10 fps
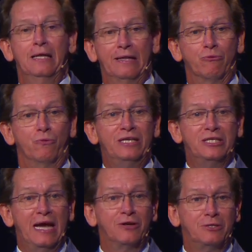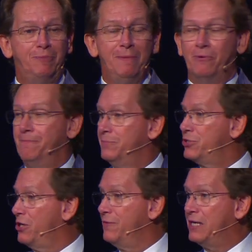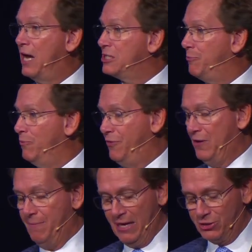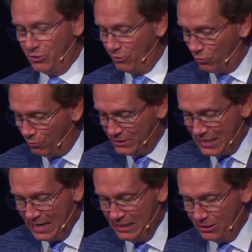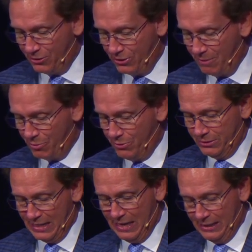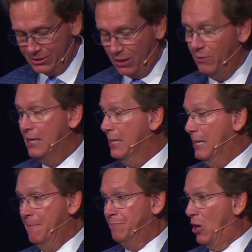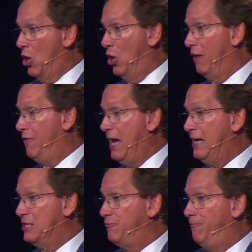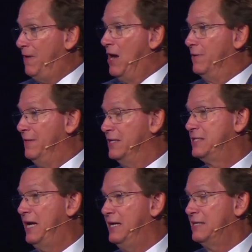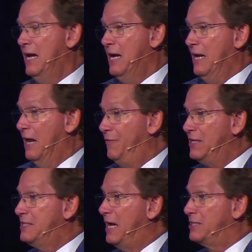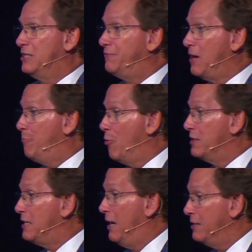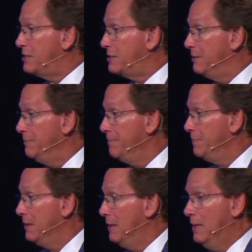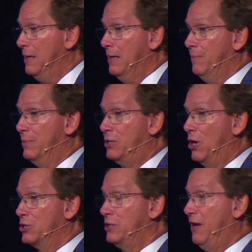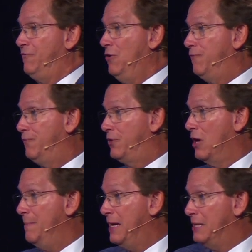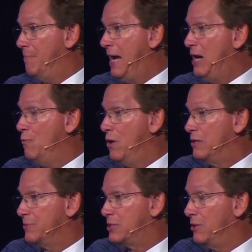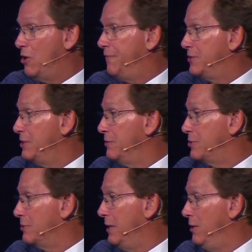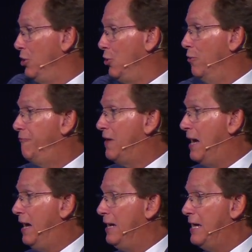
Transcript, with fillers: They were reaching out to people, sharing the gospel with them. And so the Lord was adding to their number daily. So all of that is found in this text. Now, this text is very important to us because if you've come in the main welcome center off of Center Street, you'll find